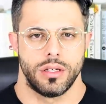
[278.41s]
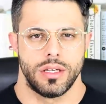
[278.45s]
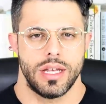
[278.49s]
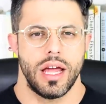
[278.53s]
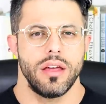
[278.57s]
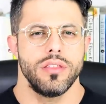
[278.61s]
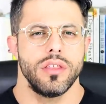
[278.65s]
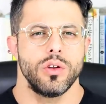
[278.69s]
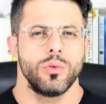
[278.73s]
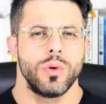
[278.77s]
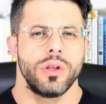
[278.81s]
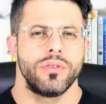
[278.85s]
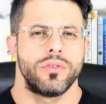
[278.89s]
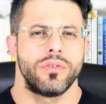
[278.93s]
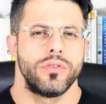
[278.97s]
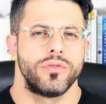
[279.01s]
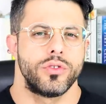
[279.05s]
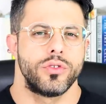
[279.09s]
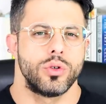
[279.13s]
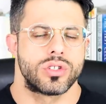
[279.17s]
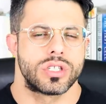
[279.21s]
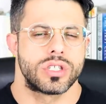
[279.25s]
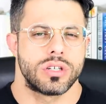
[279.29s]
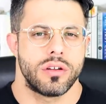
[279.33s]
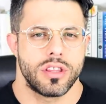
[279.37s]
Now that we've
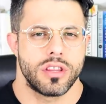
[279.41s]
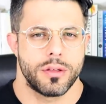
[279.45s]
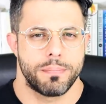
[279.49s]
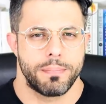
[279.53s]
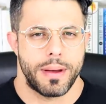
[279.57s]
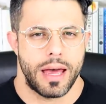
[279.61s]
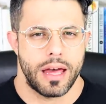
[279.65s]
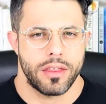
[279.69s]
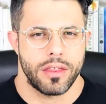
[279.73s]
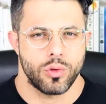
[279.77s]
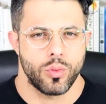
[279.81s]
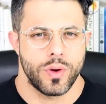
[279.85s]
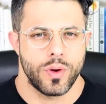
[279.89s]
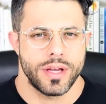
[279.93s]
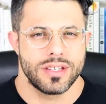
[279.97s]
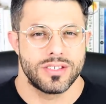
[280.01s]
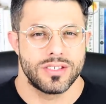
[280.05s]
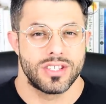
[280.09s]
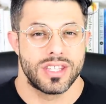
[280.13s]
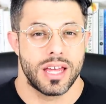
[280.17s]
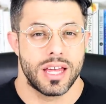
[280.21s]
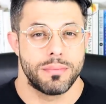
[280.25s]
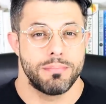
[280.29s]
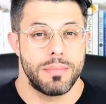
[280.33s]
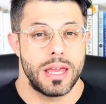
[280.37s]
reviewed some of the
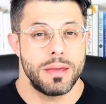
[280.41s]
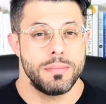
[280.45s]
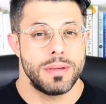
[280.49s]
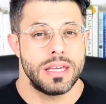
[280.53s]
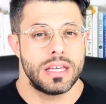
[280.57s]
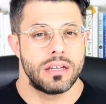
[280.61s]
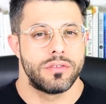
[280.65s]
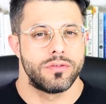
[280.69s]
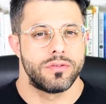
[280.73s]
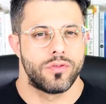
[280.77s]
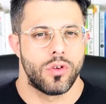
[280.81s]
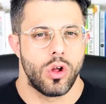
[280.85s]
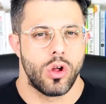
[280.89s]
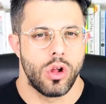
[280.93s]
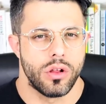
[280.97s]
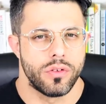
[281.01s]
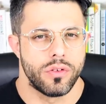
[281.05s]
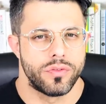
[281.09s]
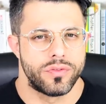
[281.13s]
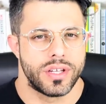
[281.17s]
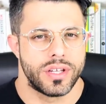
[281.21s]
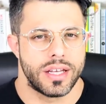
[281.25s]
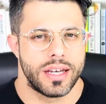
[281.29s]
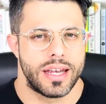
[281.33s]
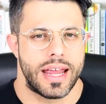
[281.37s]
pathways that may be
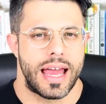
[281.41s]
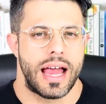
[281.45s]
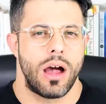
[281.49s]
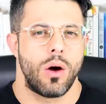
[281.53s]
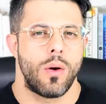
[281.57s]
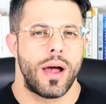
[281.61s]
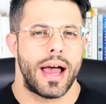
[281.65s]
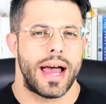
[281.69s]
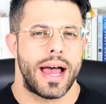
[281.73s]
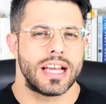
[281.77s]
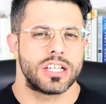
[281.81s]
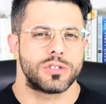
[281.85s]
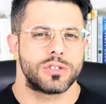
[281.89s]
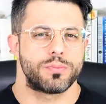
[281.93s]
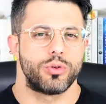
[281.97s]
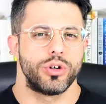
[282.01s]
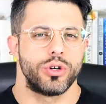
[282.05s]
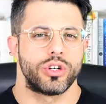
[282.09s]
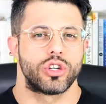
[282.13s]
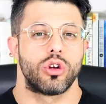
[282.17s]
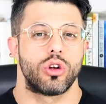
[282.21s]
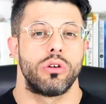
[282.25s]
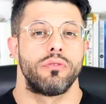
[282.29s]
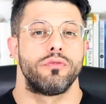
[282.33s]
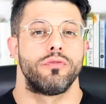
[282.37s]
involved in how
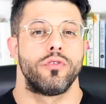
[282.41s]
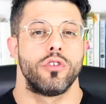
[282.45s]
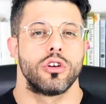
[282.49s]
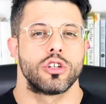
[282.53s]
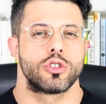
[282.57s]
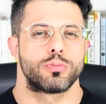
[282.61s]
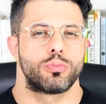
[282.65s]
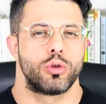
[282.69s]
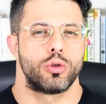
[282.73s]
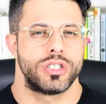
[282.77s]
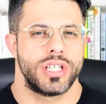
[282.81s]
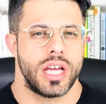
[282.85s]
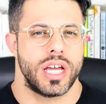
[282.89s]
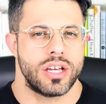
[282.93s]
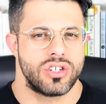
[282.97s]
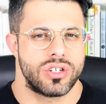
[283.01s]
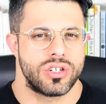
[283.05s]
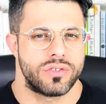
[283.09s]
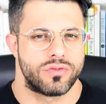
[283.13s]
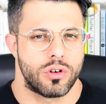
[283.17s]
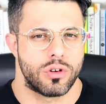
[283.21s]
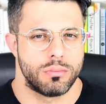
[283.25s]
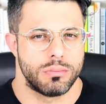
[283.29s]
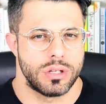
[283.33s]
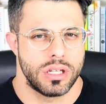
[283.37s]
aspirin confers
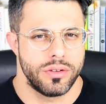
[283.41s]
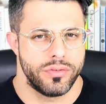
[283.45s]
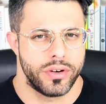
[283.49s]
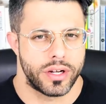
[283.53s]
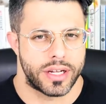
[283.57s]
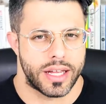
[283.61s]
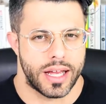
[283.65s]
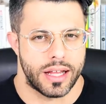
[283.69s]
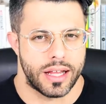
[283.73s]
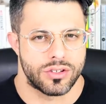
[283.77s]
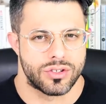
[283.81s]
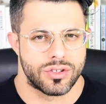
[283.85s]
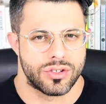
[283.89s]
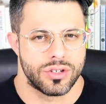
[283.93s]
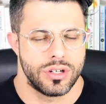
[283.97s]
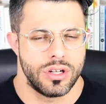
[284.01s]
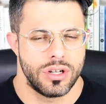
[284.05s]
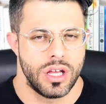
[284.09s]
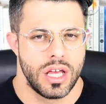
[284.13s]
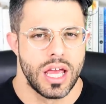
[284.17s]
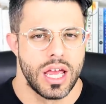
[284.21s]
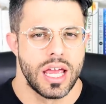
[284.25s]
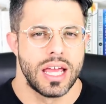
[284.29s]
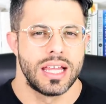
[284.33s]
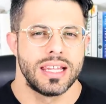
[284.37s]
protection from liver
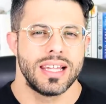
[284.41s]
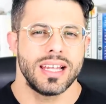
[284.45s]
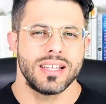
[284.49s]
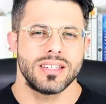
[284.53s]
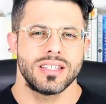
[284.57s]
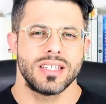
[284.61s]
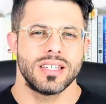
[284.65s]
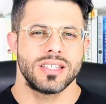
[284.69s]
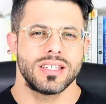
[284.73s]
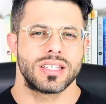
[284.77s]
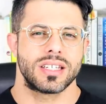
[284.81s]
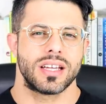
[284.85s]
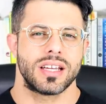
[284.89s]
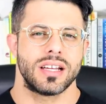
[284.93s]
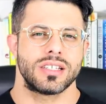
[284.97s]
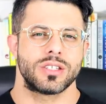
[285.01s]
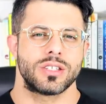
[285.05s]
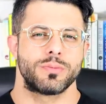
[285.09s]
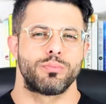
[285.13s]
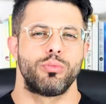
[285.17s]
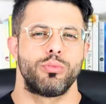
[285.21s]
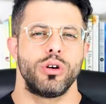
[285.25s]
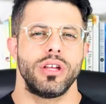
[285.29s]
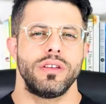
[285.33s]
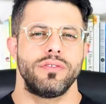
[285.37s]
cancer, let's
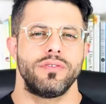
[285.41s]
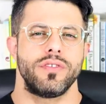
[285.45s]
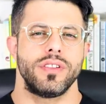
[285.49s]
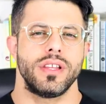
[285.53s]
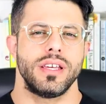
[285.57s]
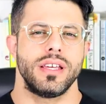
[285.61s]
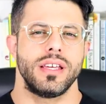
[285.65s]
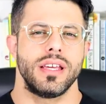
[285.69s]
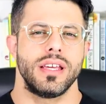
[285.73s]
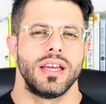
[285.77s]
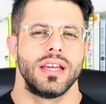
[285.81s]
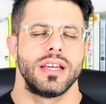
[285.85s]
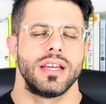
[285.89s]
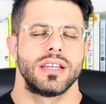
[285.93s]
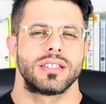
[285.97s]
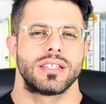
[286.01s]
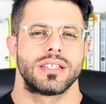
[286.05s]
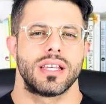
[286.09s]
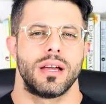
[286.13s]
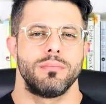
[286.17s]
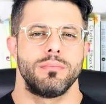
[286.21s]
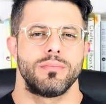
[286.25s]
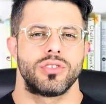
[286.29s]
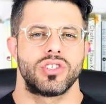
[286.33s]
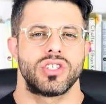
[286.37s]
discuss briefly
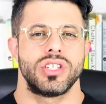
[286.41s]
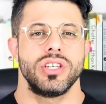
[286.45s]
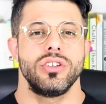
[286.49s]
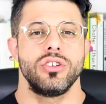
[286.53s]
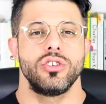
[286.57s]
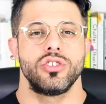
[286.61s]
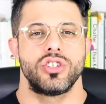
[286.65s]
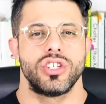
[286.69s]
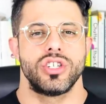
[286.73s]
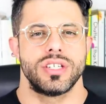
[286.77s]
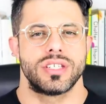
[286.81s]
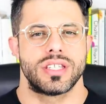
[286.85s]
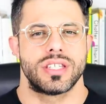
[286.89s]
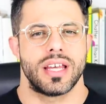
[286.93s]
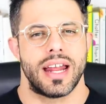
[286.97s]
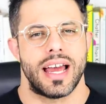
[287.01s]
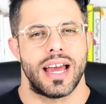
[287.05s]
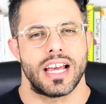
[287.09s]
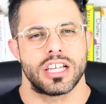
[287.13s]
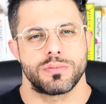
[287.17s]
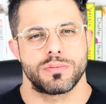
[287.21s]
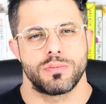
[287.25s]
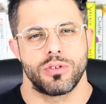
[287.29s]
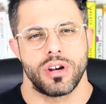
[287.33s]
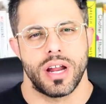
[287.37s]
some synergies that
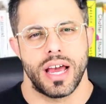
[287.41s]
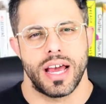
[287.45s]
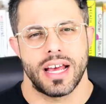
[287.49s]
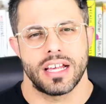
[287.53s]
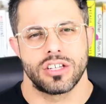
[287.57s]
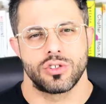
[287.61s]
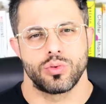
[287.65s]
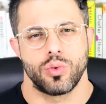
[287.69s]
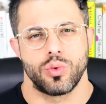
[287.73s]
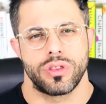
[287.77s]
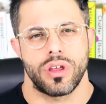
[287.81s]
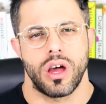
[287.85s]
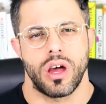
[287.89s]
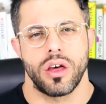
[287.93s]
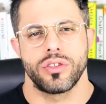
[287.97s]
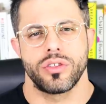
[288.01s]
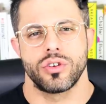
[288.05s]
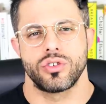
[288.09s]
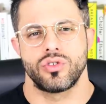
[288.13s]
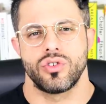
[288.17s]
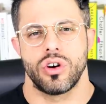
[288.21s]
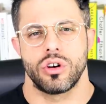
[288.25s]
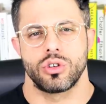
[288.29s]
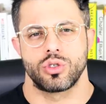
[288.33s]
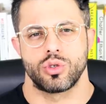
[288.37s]
aspirin has with
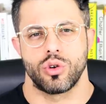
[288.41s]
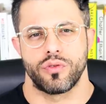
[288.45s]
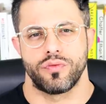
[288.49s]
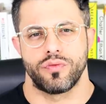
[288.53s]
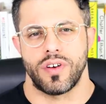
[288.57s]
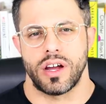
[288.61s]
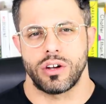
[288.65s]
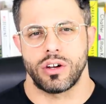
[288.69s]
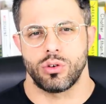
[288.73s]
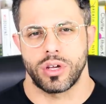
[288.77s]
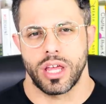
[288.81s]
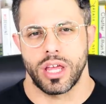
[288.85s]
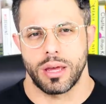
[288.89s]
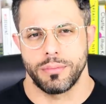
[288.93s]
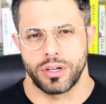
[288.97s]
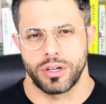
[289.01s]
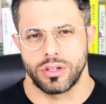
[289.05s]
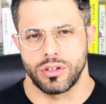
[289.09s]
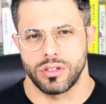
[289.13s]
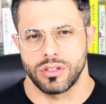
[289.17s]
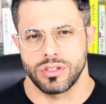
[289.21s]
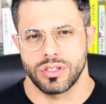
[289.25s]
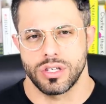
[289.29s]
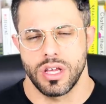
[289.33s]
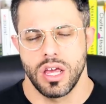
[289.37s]
other drugs or
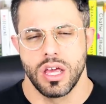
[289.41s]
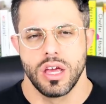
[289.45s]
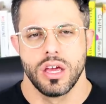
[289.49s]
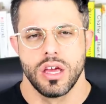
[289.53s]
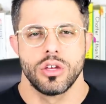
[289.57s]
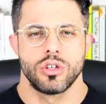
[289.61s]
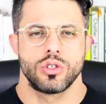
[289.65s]
phytochemicals.